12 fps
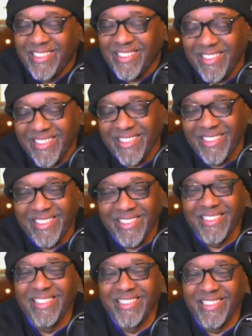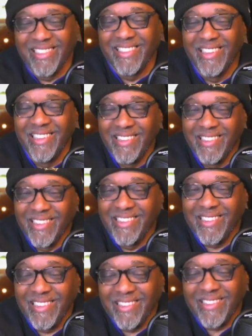
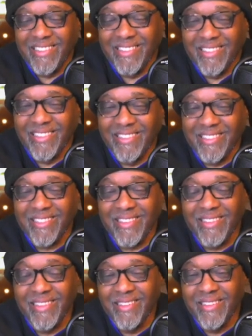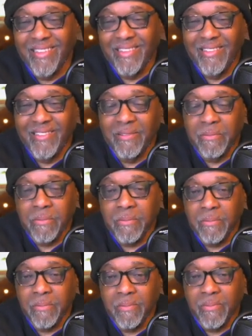
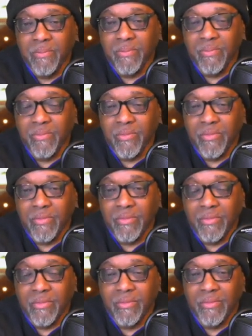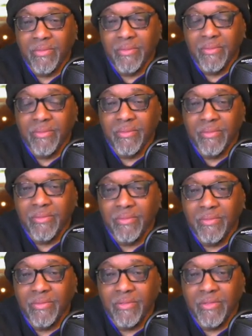
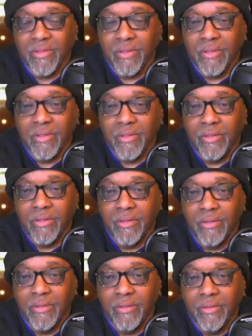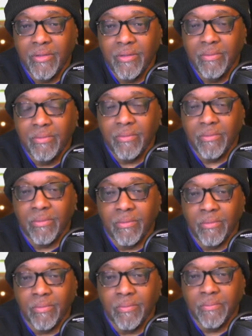(silent)